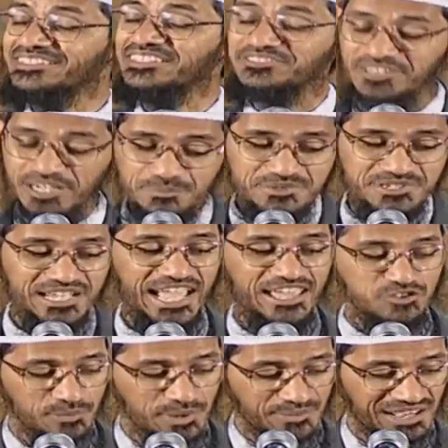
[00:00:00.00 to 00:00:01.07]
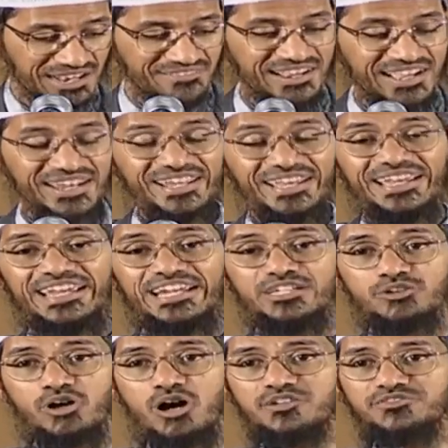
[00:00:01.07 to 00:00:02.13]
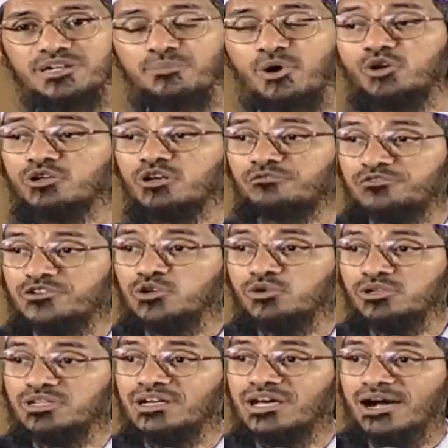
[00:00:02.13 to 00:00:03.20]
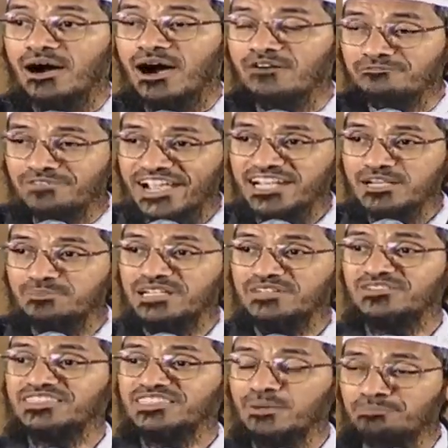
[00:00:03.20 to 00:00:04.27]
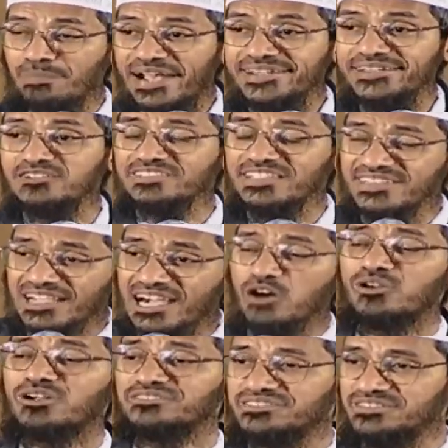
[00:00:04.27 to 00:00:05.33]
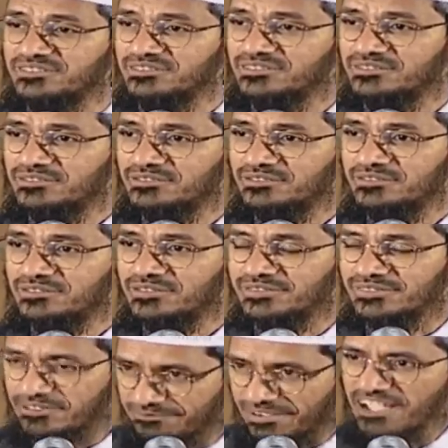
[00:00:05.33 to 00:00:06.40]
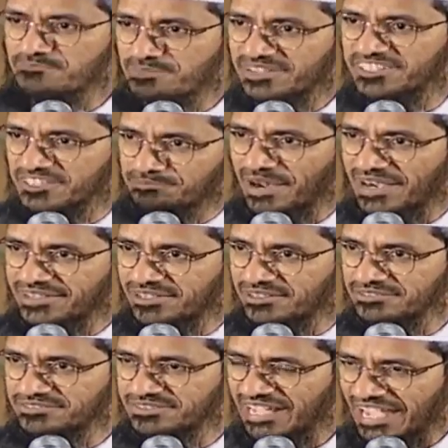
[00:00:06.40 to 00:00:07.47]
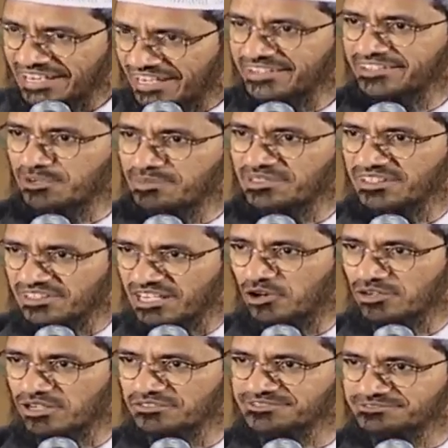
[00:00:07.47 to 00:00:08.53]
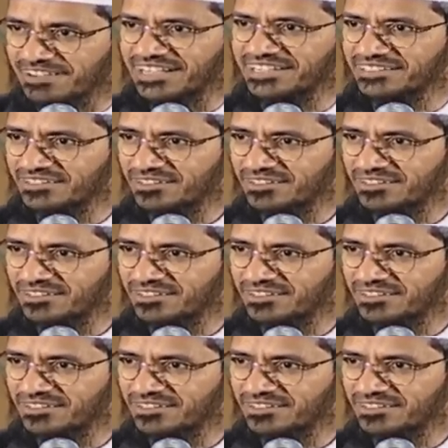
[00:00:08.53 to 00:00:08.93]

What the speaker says: is a scripture, as you may be aware, it talks about a feud, a fight between the Pandavas and the Kauravas. The five brothers Pandavas and 100 brothers Kauravas fight.